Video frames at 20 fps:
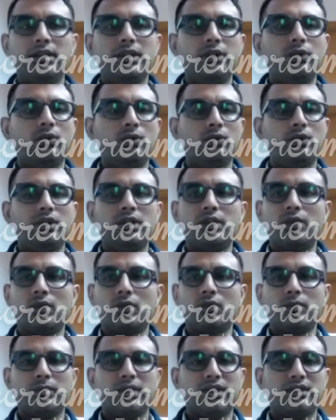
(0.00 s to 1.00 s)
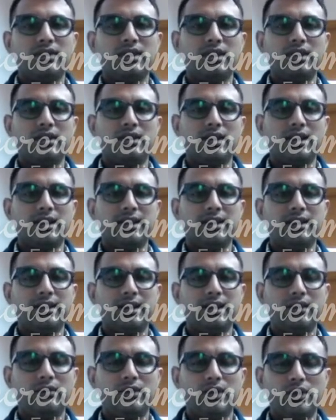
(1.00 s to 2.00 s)
you the documents in Italian
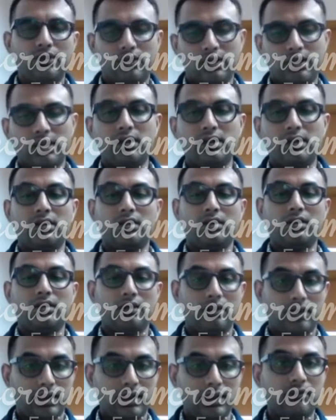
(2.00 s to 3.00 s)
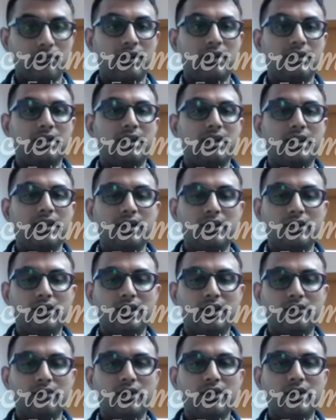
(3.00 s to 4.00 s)
language, that is as well as in
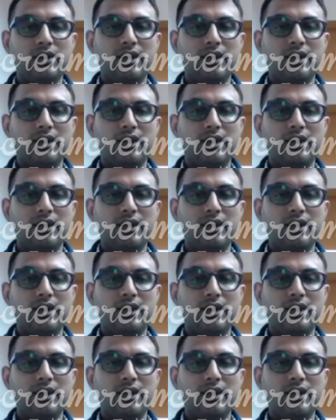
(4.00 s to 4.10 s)
English language,